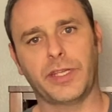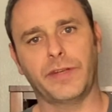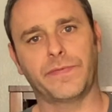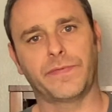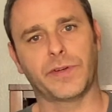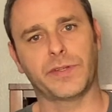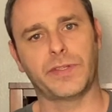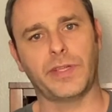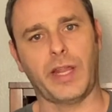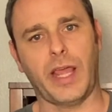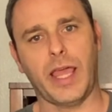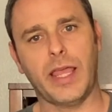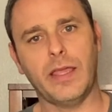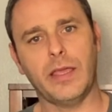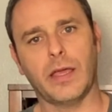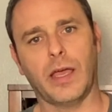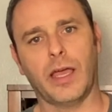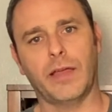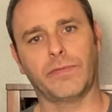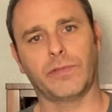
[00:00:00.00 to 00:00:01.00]
it for
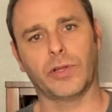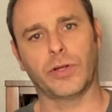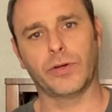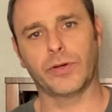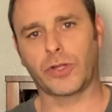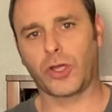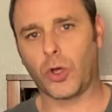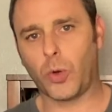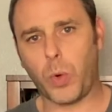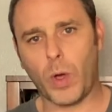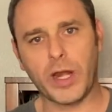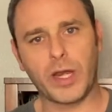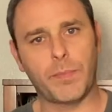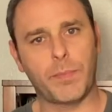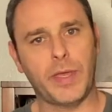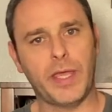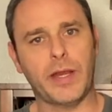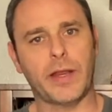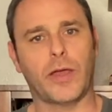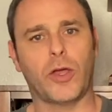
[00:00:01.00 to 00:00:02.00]
today. I've learned quite a
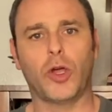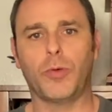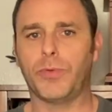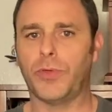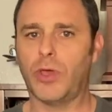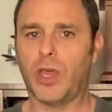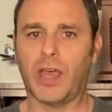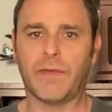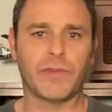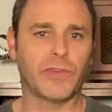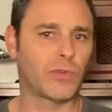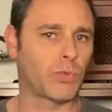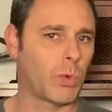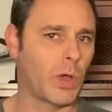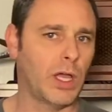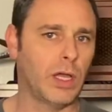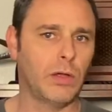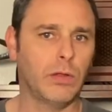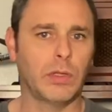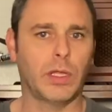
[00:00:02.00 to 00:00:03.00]
bit and I hope you have as
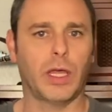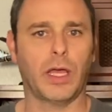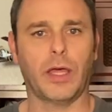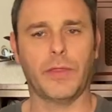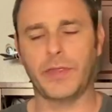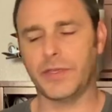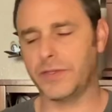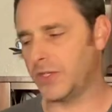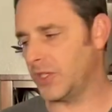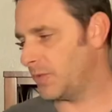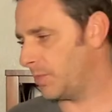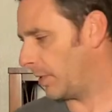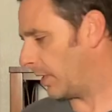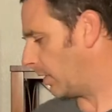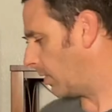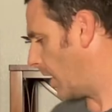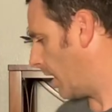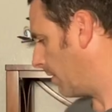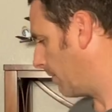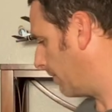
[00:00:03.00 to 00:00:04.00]
well. Uh, this has been
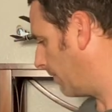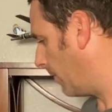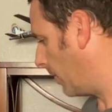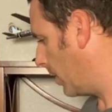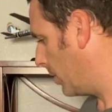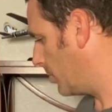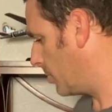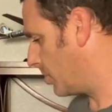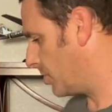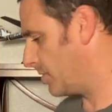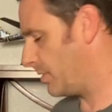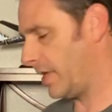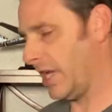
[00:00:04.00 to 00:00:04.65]
a lot of fun just